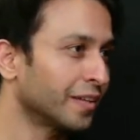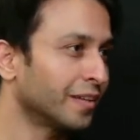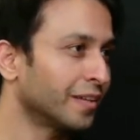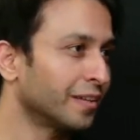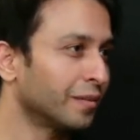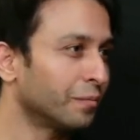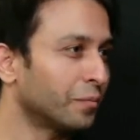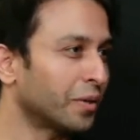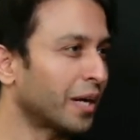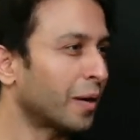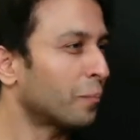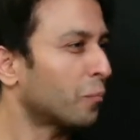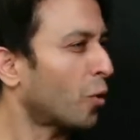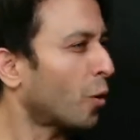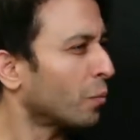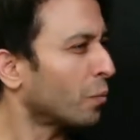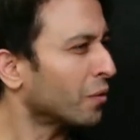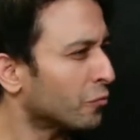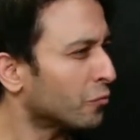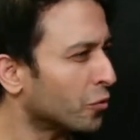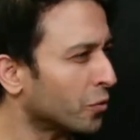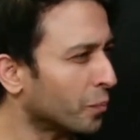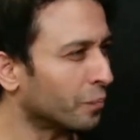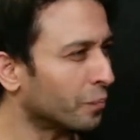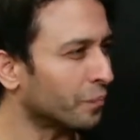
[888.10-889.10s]
but I probably
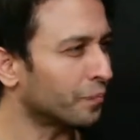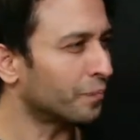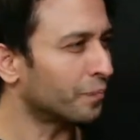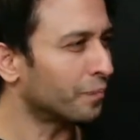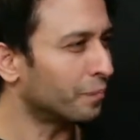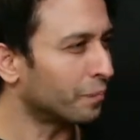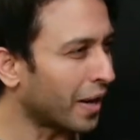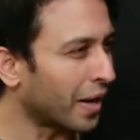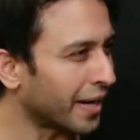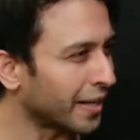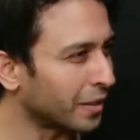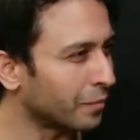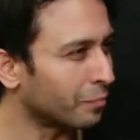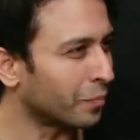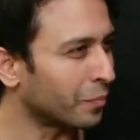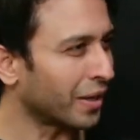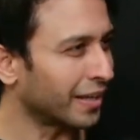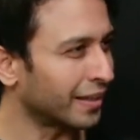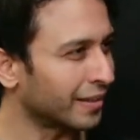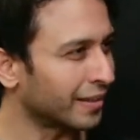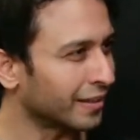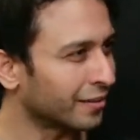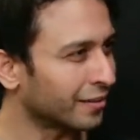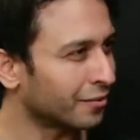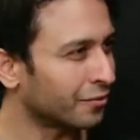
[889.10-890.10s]
would mind
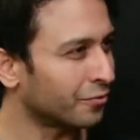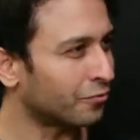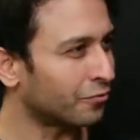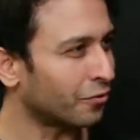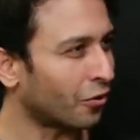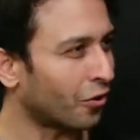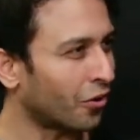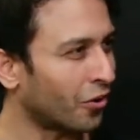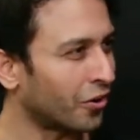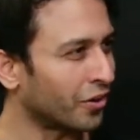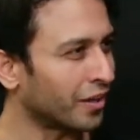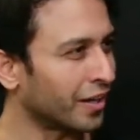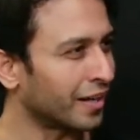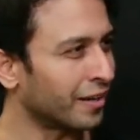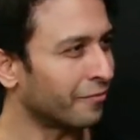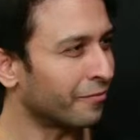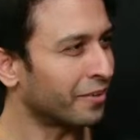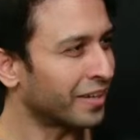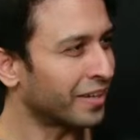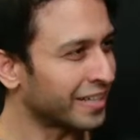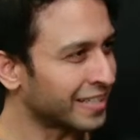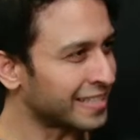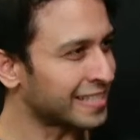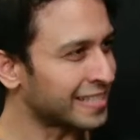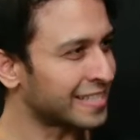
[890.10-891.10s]
paying for a
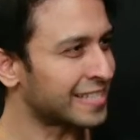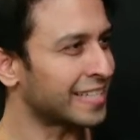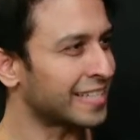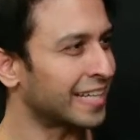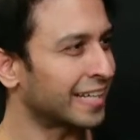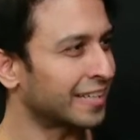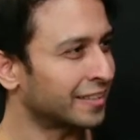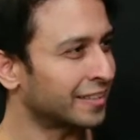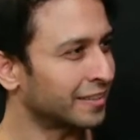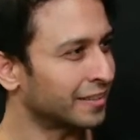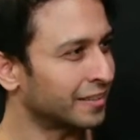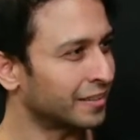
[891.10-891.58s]
very set